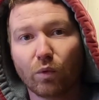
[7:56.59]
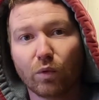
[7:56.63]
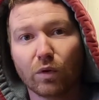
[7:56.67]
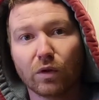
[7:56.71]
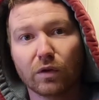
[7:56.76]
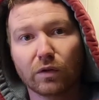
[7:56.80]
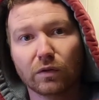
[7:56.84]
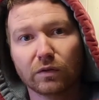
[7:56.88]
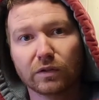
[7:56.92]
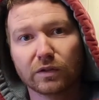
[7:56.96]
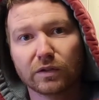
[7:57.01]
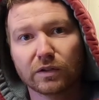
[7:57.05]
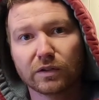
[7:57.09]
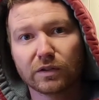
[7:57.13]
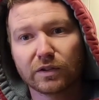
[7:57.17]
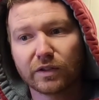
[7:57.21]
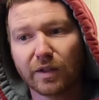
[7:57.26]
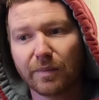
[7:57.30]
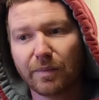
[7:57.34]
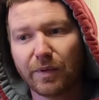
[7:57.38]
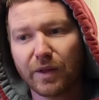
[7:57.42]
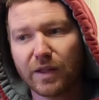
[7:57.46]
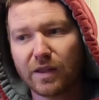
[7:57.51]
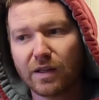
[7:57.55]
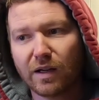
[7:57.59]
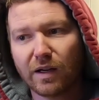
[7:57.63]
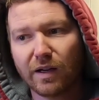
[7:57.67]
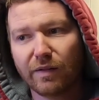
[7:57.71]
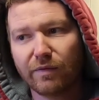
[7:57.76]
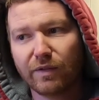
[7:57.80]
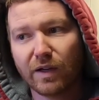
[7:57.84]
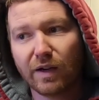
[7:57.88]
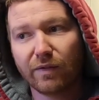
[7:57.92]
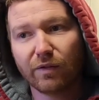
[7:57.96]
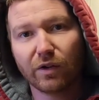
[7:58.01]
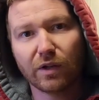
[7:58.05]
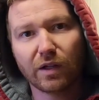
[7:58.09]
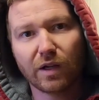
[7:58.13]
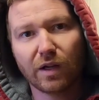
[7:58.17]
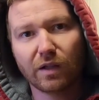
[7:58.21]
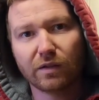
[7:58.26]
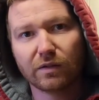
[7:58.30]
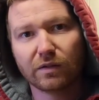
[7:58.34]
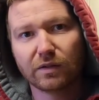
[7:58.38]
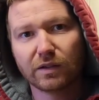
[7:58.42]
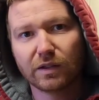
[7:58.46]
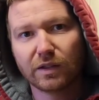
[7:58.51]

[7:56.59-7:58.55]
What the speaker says: world, something that I've never done.